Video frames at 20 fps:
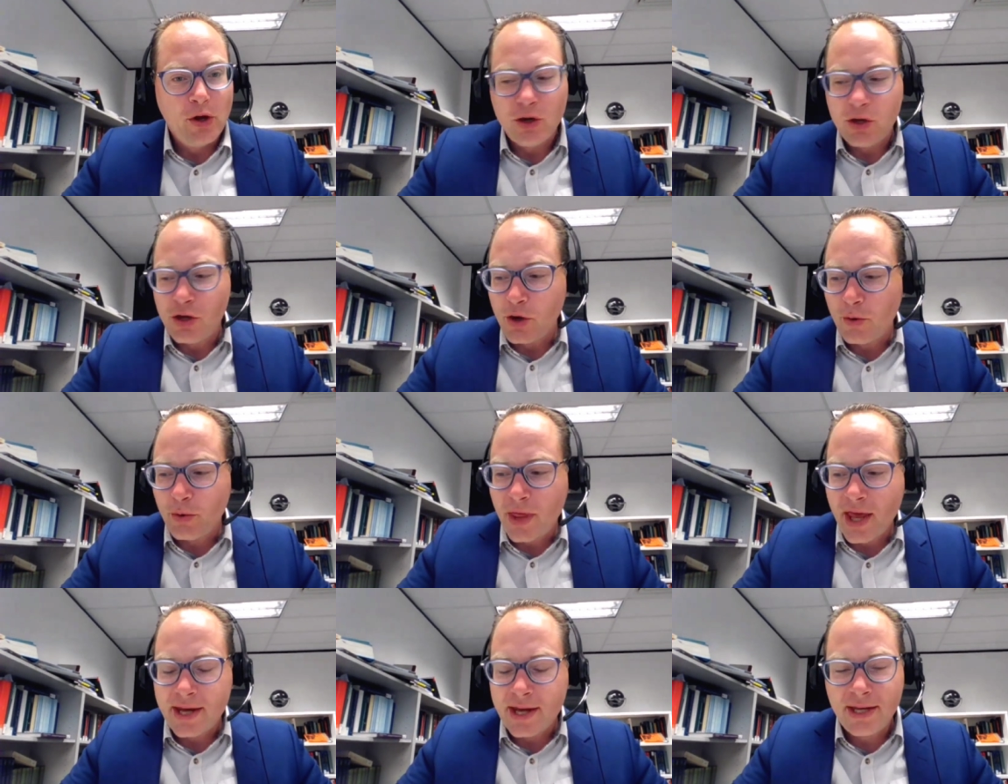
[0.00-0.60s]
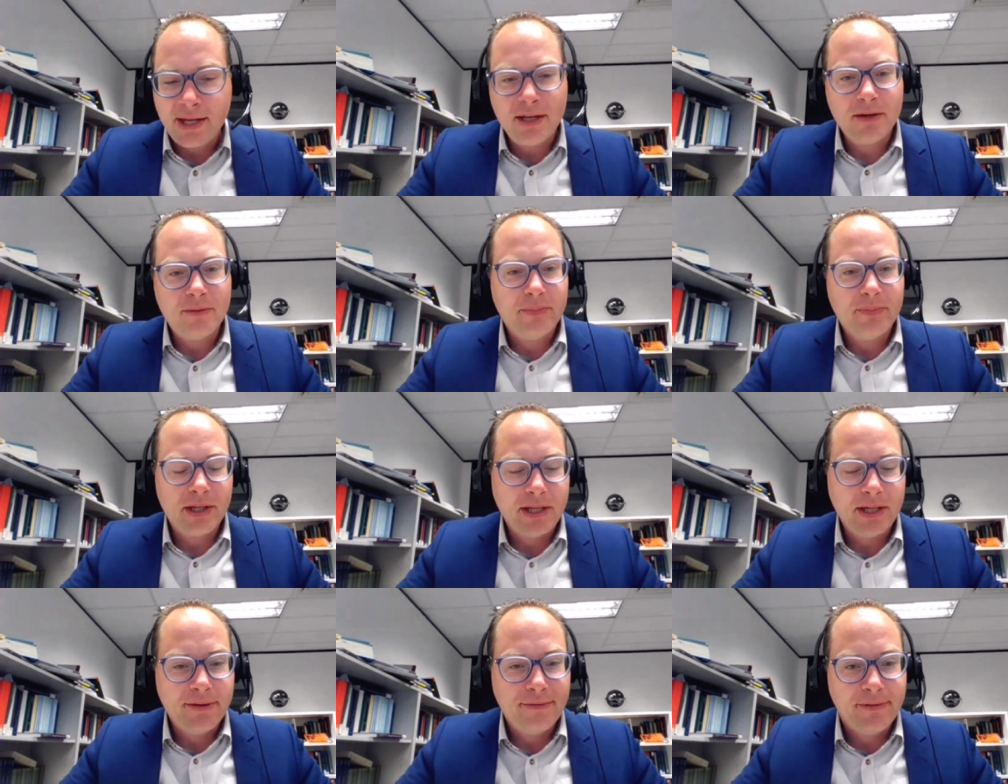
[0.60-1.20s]
No, they didn't
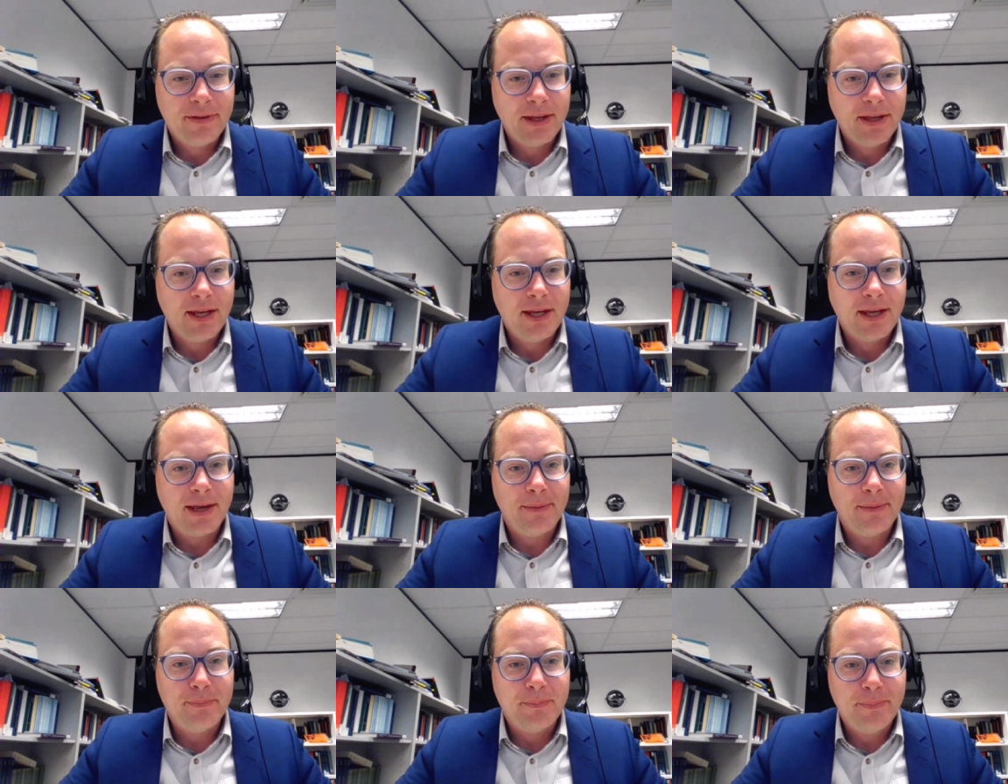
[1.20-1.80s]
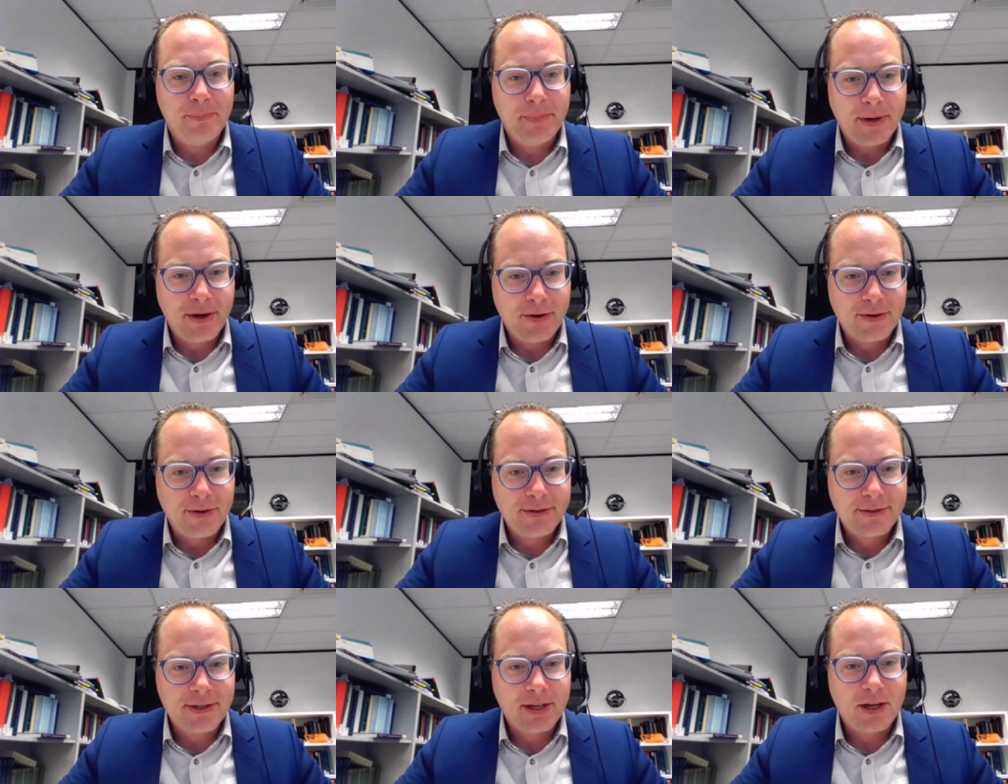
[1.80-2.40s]
believe the
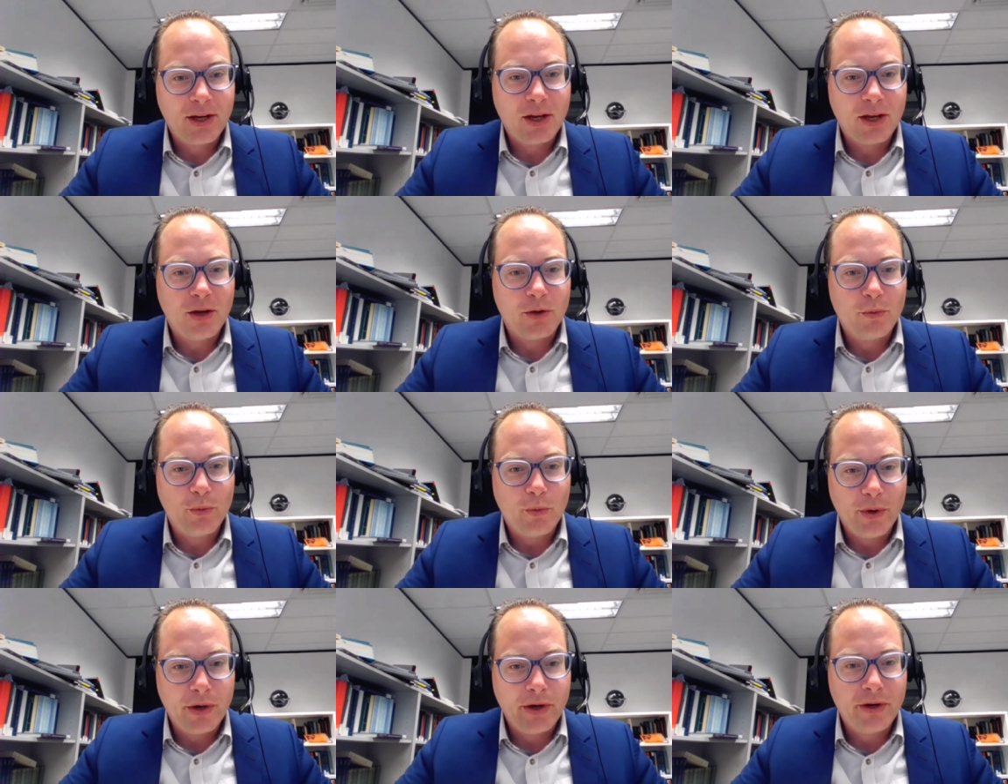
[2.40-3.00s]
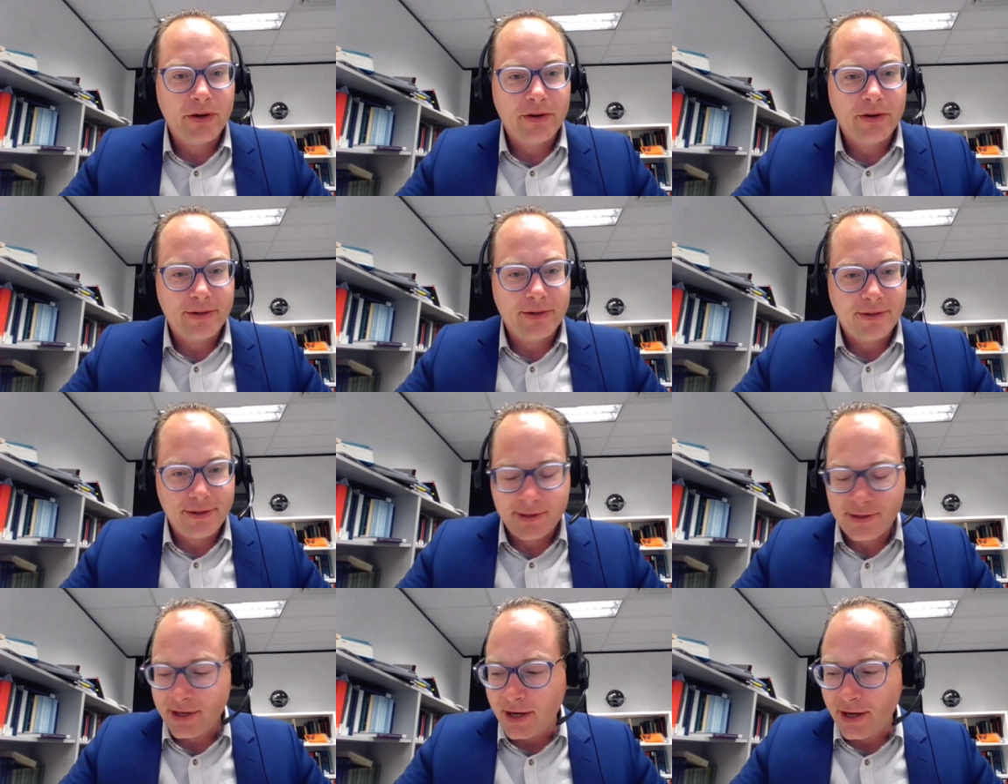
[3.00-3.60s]
embarrassing and weird
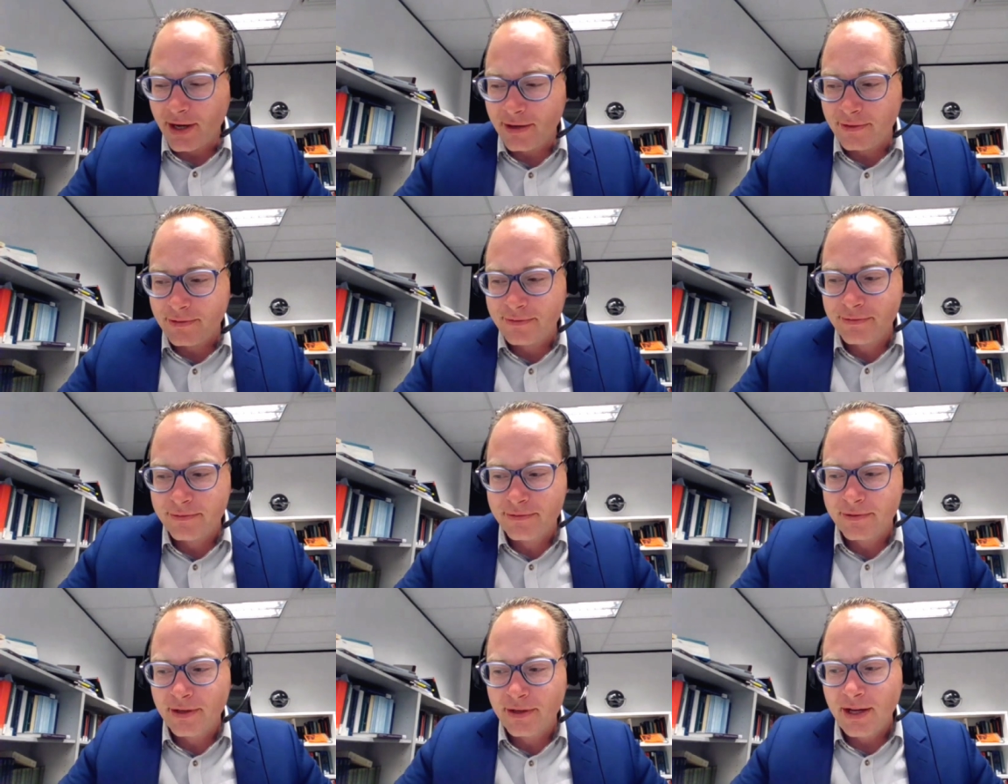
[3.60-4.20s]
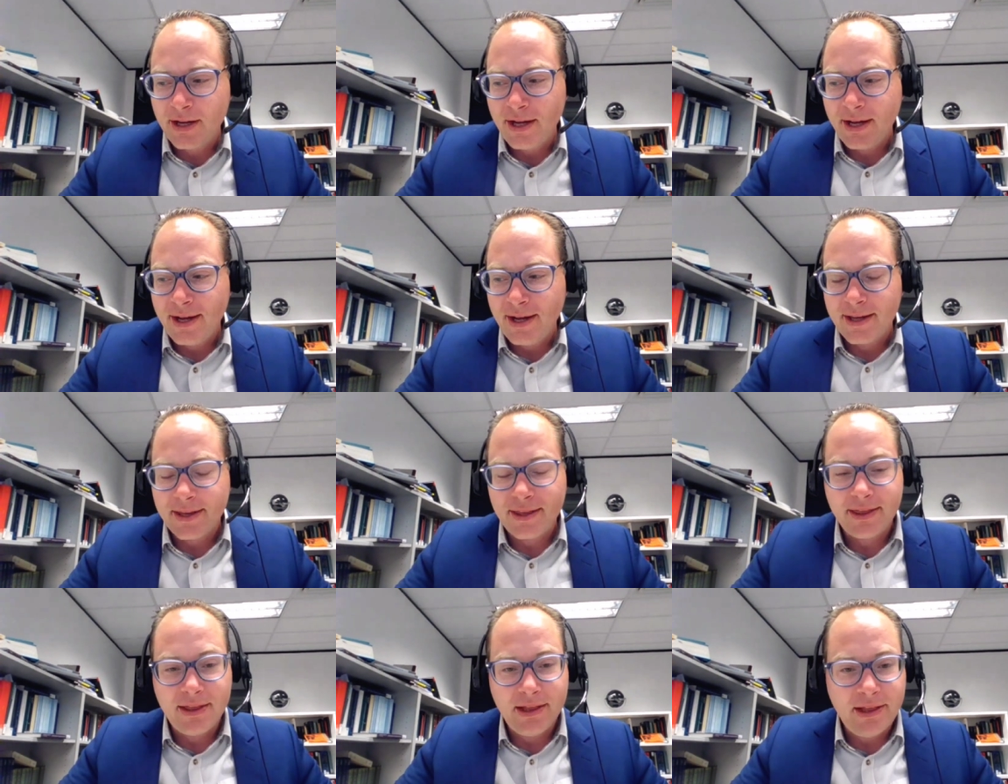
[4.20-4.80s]
stuff
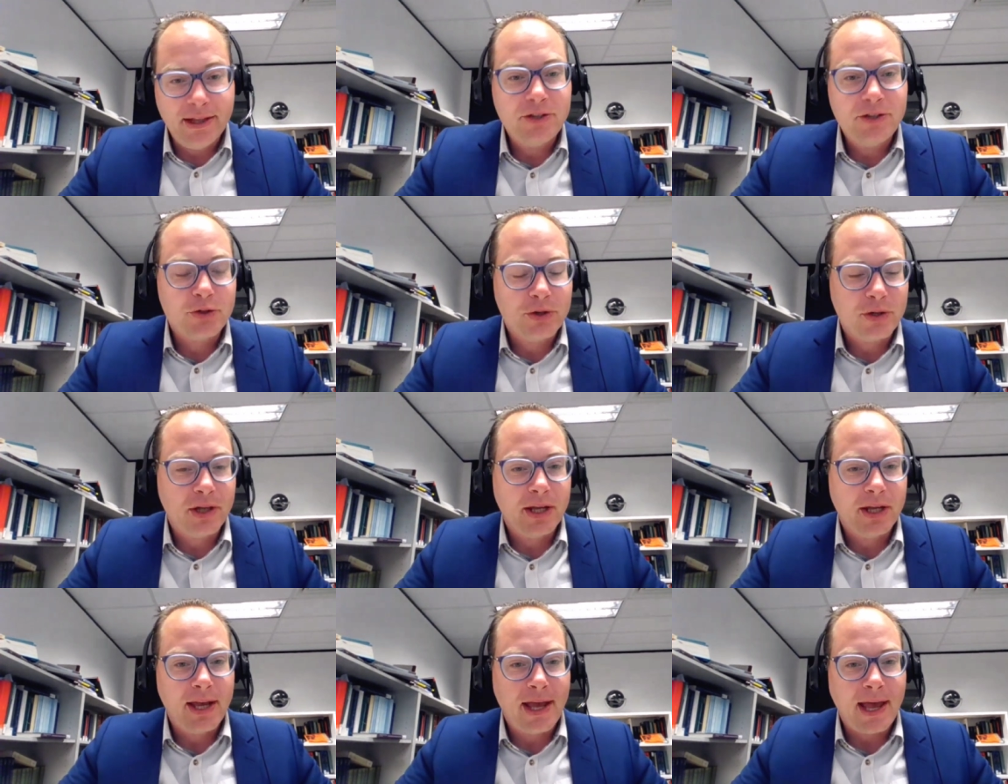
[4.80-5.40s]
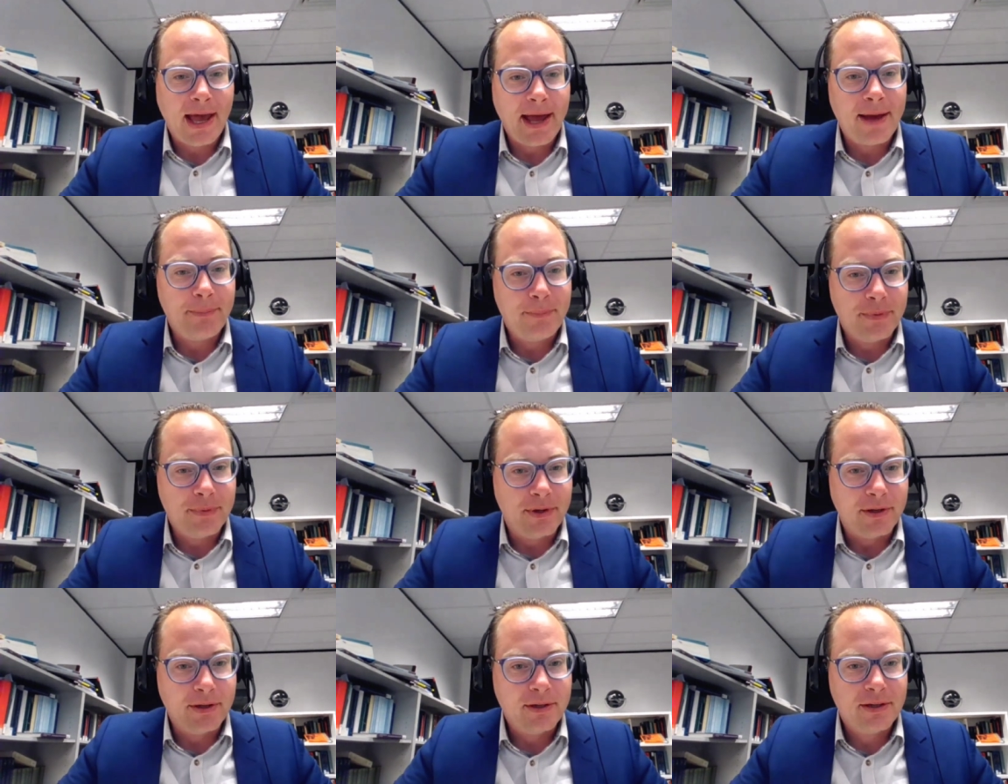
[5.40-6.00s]
literally
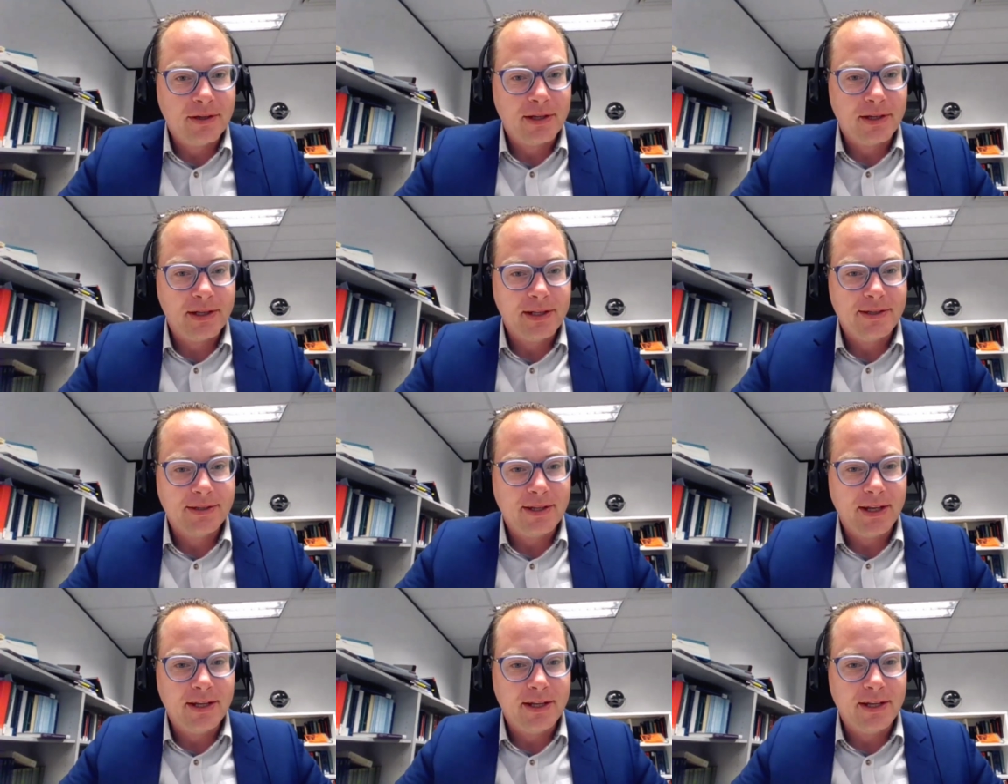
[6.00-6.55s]
happened, at least